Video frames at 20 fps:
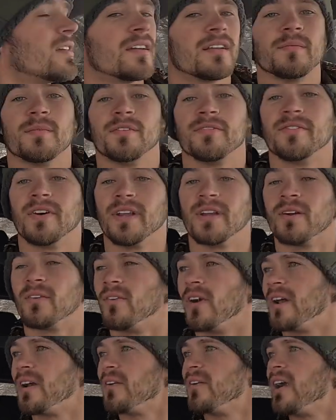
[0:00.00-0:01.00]
Be fun to
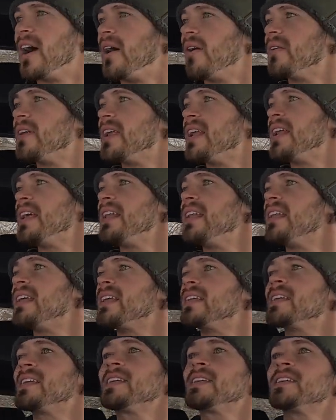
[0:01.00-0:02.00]
run around in it.
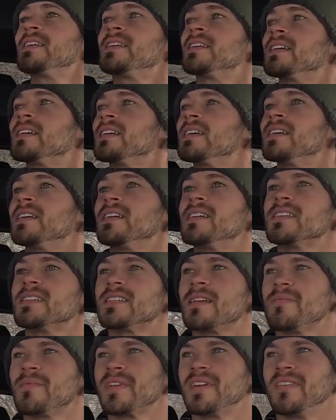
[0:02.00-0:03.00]

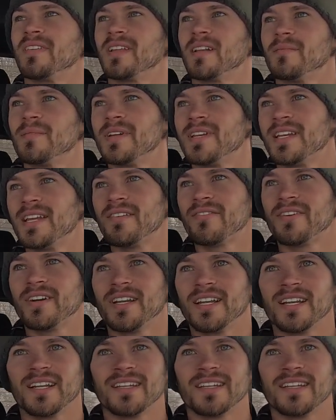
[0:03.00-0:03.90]
Something a little bit different.